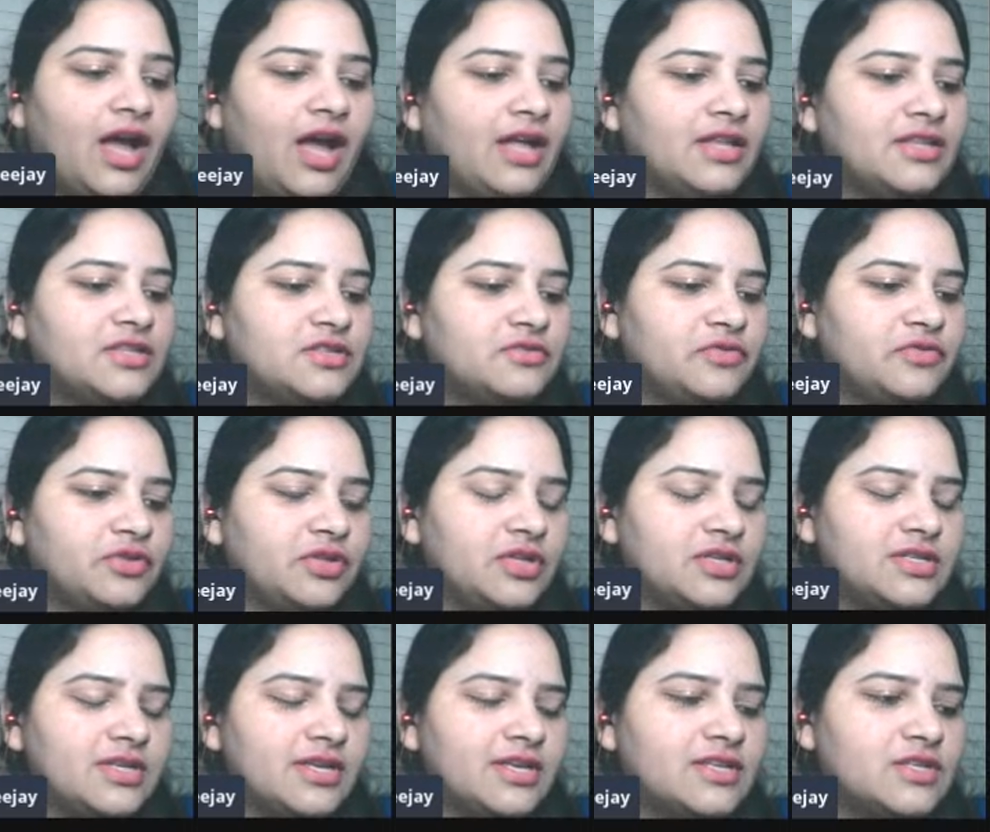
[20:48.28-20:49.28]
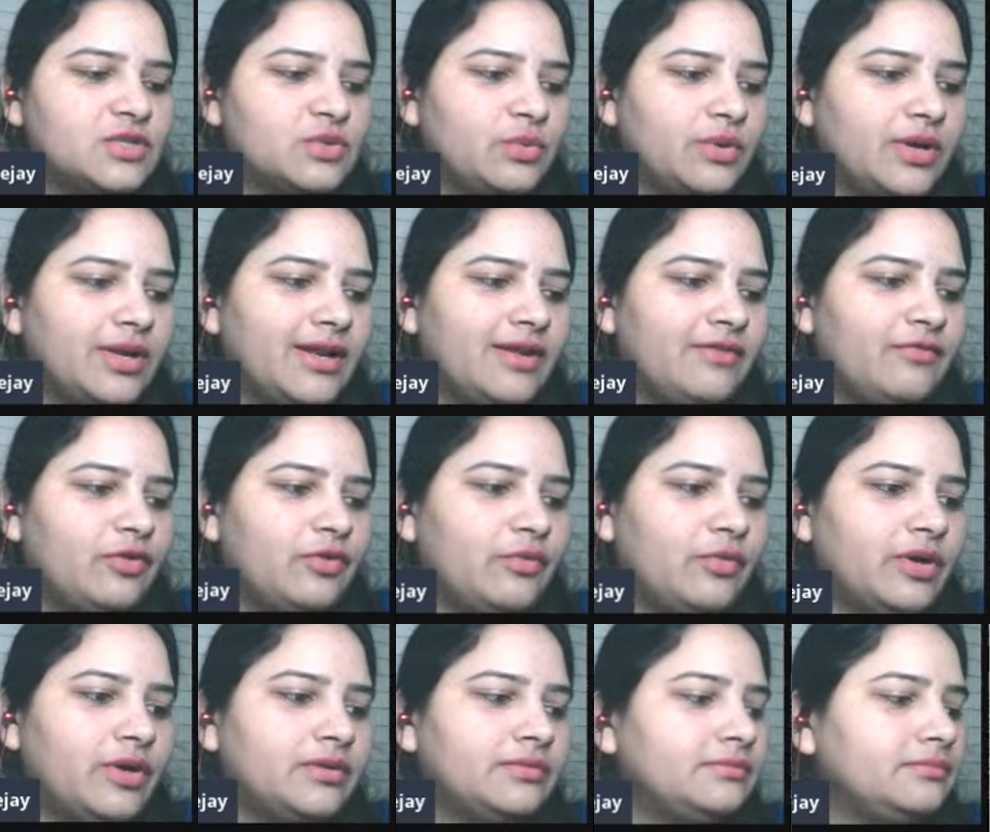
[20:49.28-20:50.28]
answer for the sixth one,
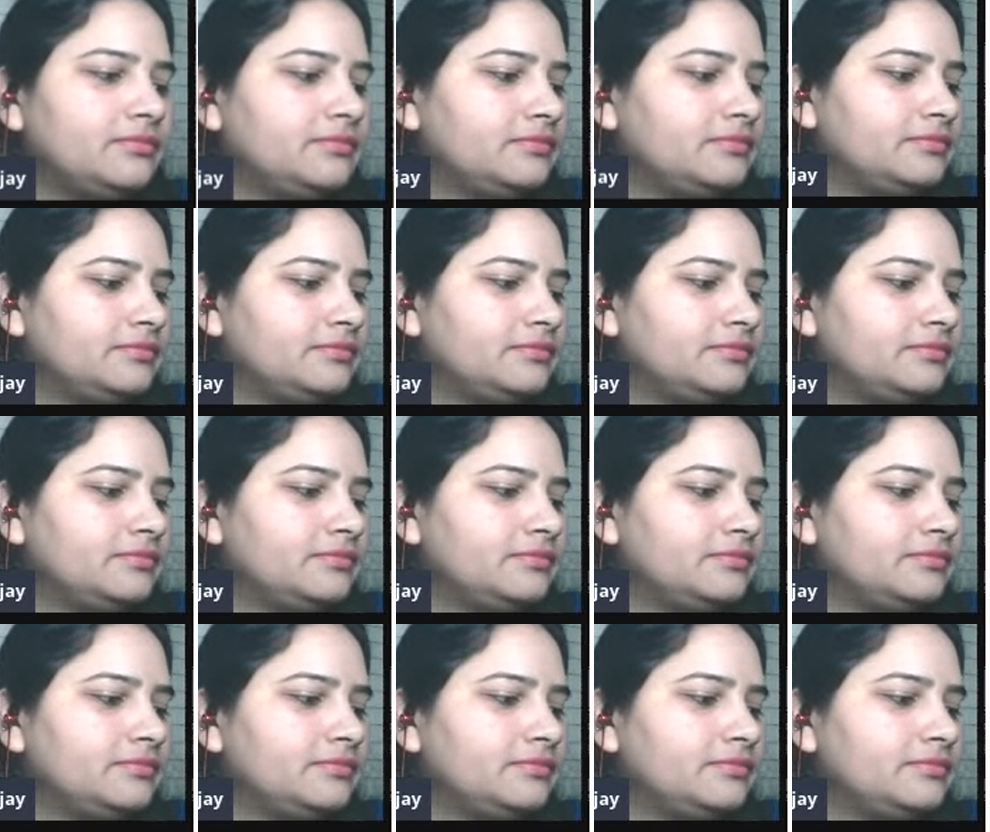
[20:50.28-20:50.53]
everyone.